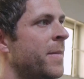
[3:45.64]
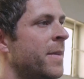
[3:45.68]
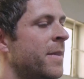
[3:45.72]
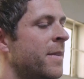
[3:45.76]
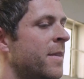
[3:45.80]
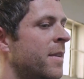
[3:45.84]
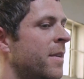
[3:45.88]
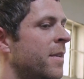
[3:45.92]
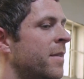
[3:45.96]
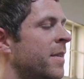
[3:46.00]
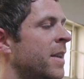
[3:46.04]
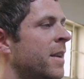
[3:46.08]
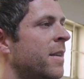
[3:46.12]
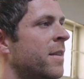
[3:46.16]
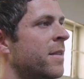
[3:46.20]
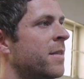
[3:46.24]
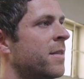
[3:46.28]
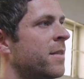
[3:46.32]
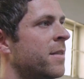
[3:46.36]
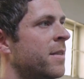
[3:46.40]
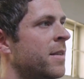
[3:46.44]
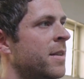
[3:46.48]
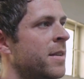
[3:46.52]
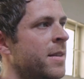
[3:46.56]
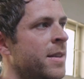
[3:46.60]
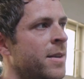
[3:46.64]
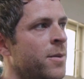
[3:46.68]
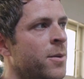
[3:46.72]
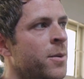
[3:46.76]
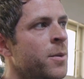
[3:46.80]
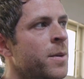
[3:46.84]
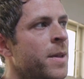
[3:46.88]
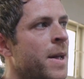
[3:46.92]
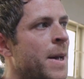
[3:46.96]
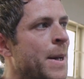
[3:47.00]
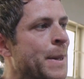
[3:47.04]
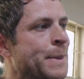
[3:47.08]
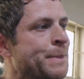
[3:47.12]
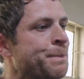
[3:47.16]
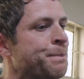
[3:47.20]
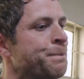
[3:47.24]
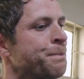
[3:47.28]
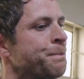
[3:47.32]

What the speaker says: sort of all their